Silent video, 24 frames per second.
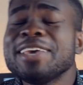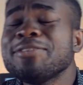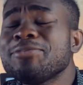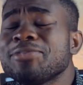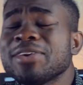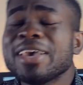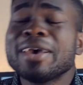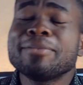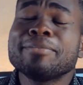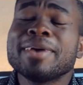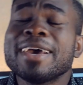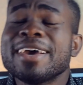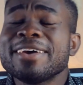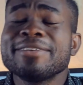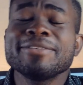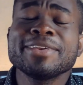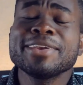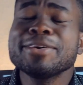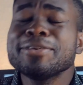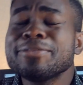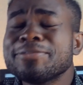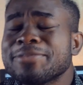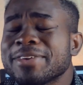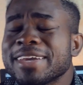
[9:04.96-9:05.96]
if you're my
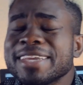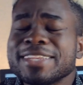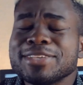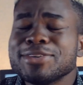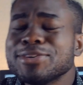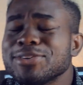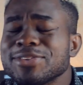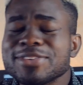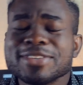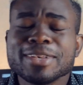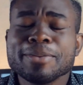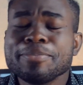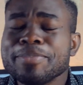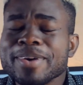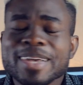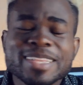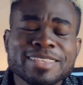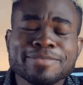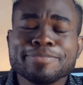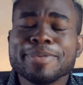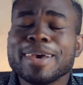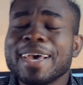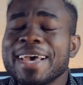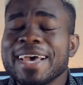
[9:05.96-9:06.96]
real friend, you
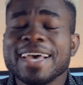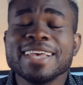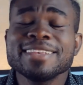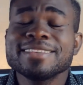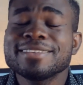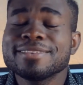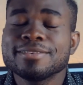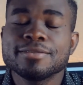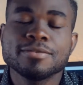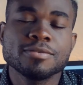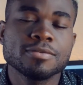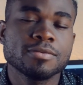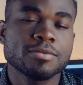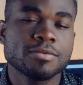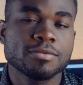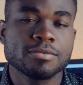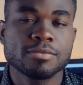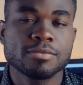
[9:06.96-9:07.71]
support my hustle.